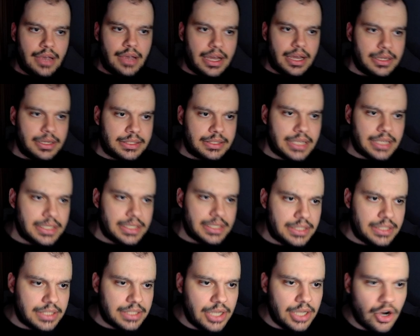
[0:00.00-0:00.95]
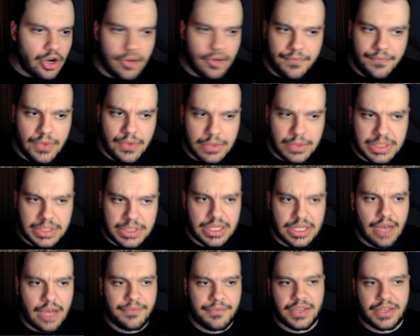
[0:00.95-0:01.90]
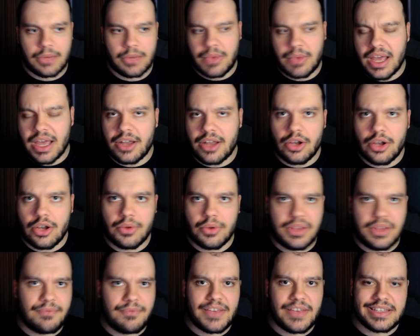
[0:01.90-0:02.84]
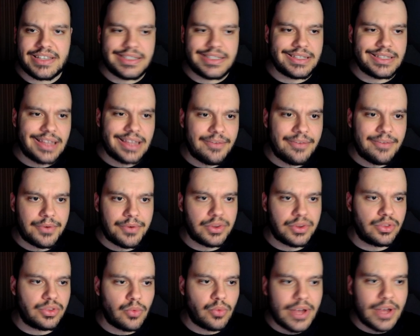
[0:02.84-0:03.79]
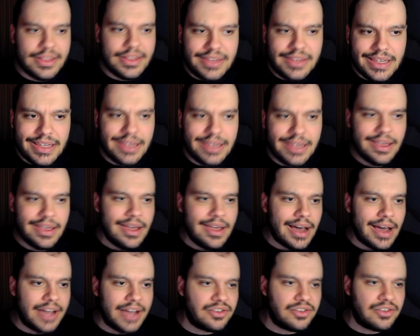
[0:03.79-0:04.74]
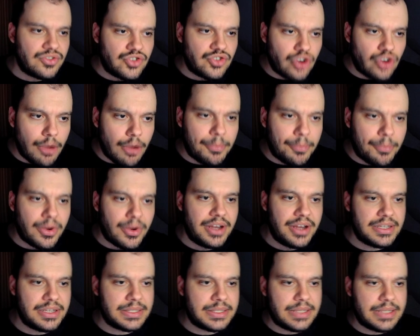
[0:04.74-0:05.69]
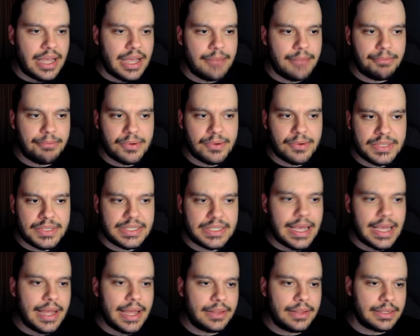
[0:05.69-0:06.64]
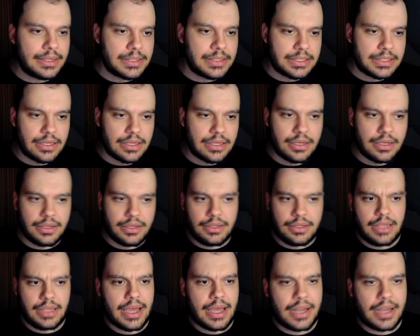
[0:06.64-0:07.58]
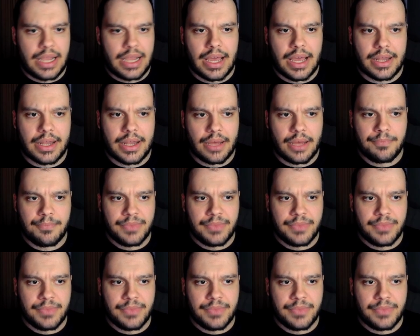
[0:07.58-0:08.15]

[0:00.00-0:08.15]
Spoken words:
And it says here a few stuff like we got node investors level 20, item drop rate is 10%, and so yada yada.